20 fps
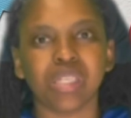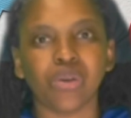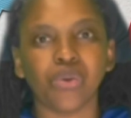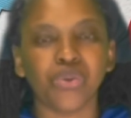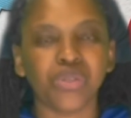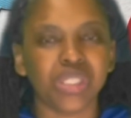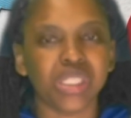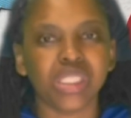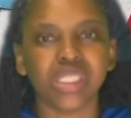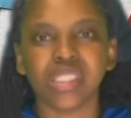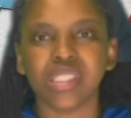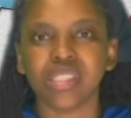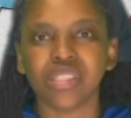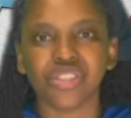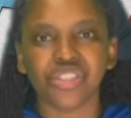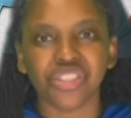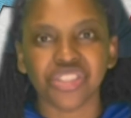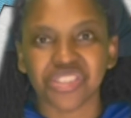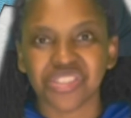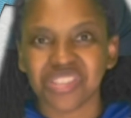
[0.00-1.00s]

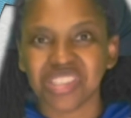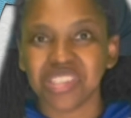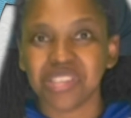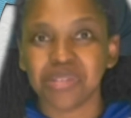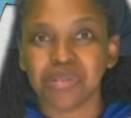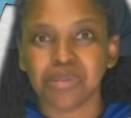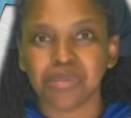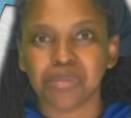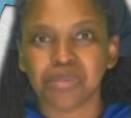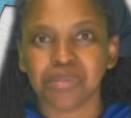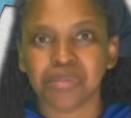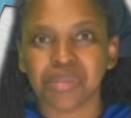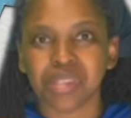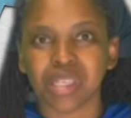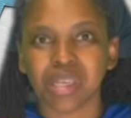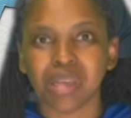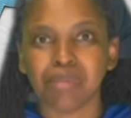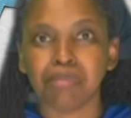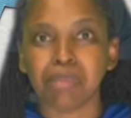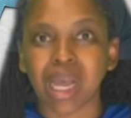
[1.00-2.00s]
autistic children,
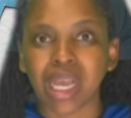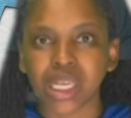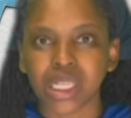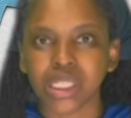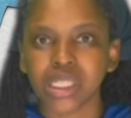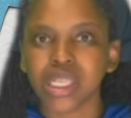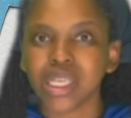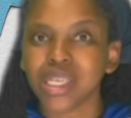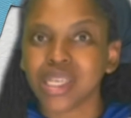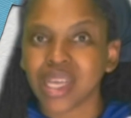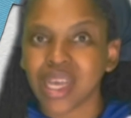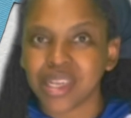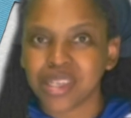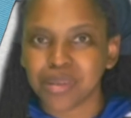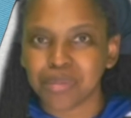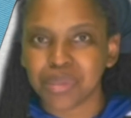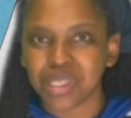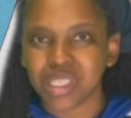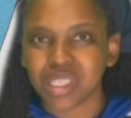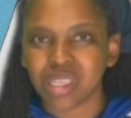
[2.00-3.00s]
Michael
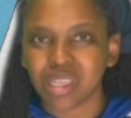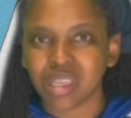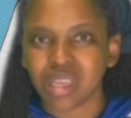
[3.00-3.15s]
Academy.